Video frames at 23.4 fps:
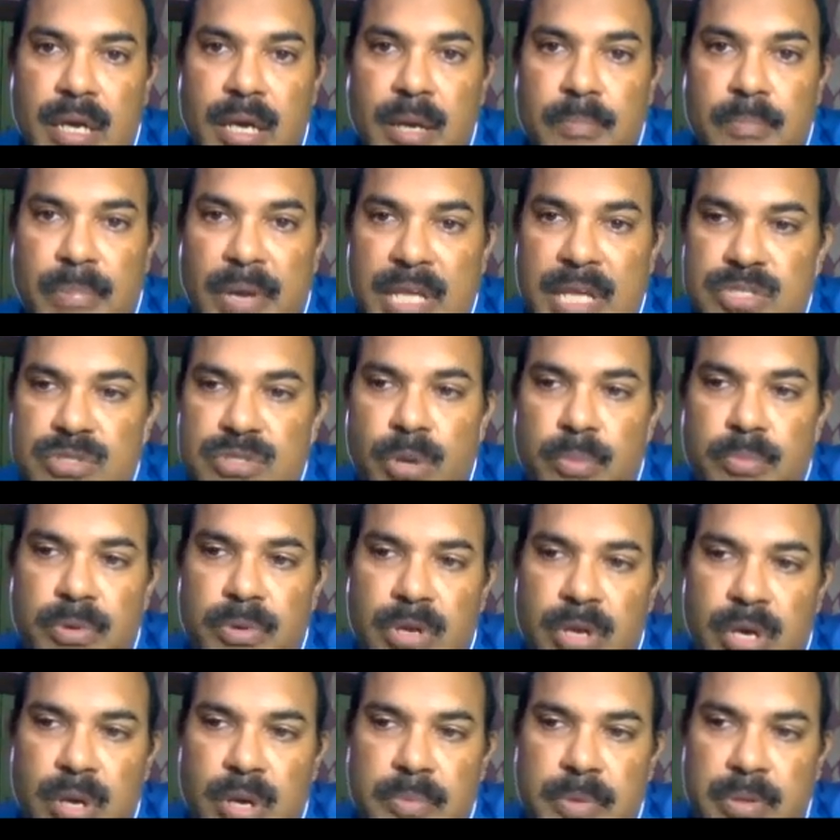uh, please
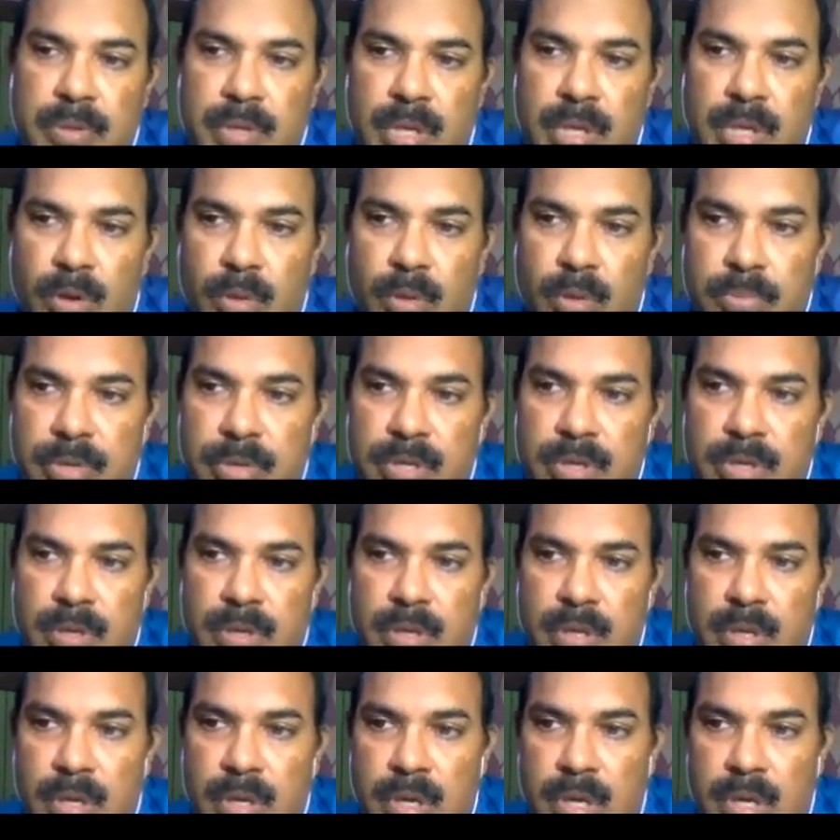open up you can open
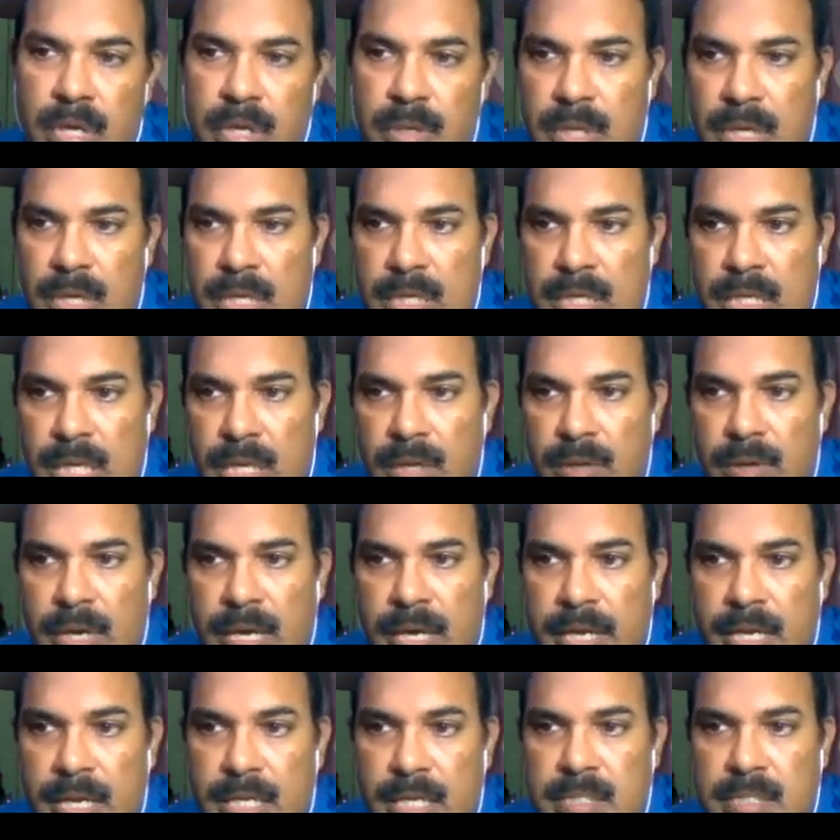your you can tell your
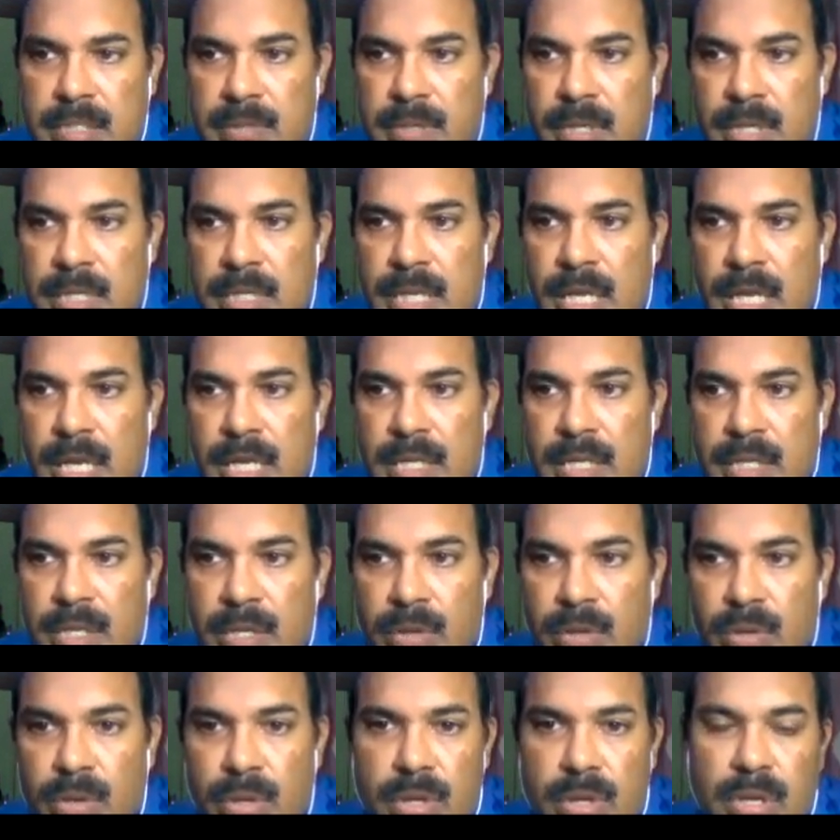ideas you can tell
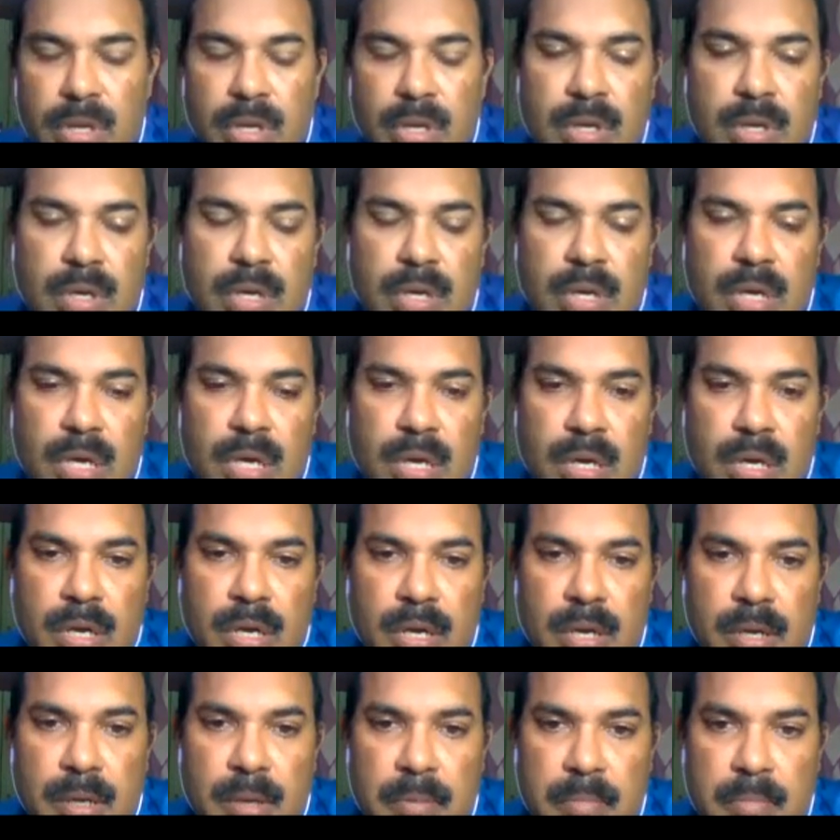your
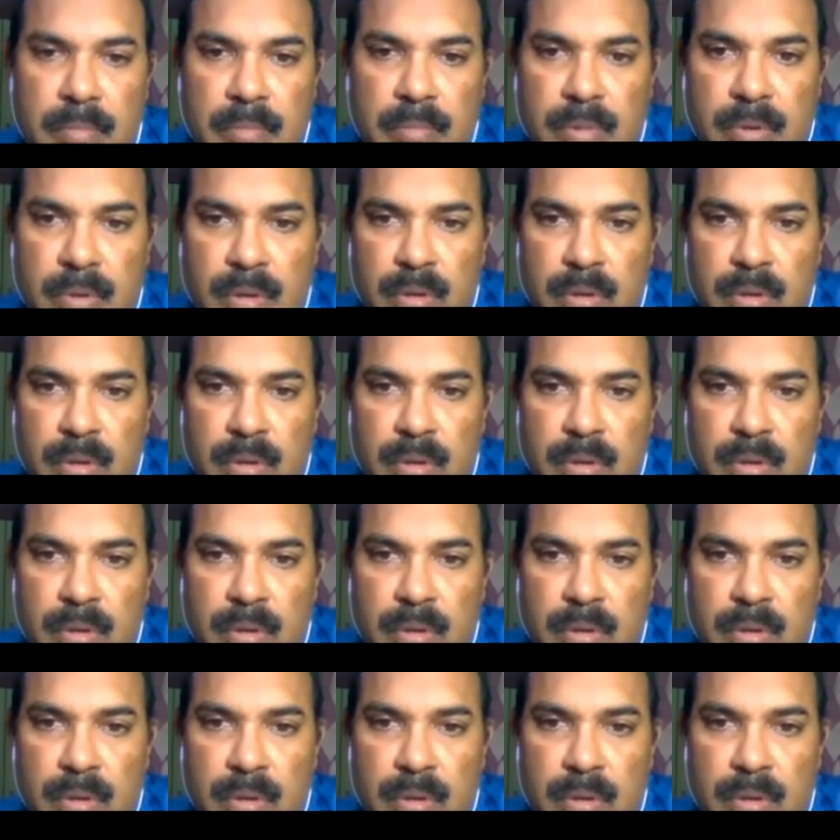um,